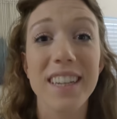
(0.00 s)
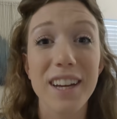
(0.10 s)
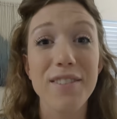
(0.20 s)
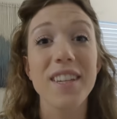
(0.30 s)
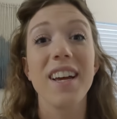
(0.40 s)

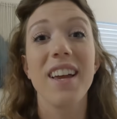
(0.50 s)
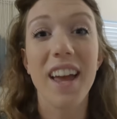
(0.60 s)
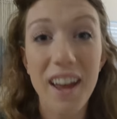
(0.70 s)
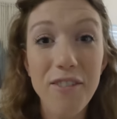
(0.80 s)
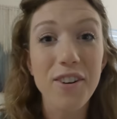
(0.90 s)
gifts
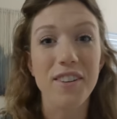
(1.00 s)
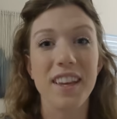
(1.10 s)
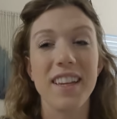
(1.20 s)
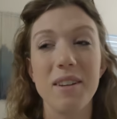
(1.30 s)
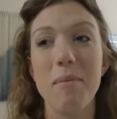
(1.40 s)
ever
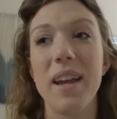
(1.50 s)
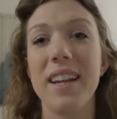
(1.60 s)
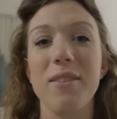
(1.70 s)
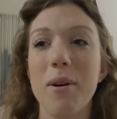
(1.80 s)
that he made.